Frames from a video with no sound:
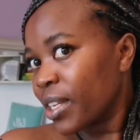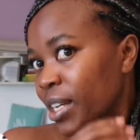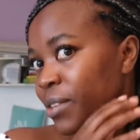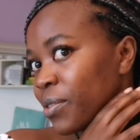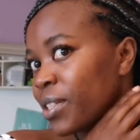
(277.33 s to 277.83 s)

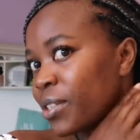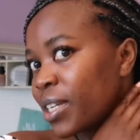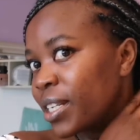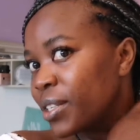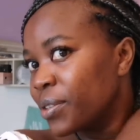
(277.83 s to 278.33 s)
And what you
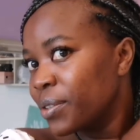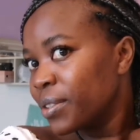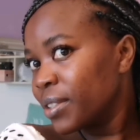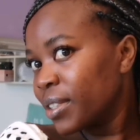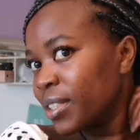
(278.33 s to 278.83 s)
can do,
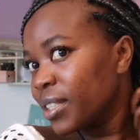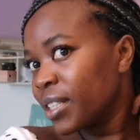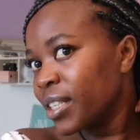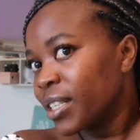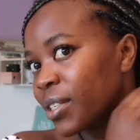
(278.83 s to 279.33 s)
you
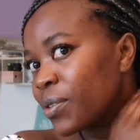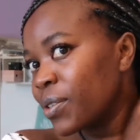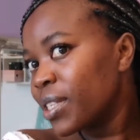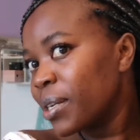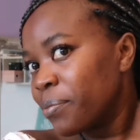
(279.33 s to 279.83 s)
can
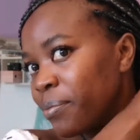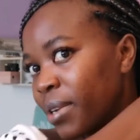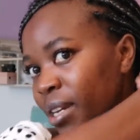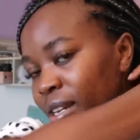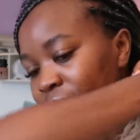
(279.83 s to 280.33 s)
twist them
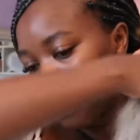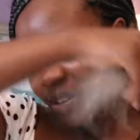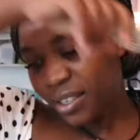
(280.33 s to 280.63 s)
here,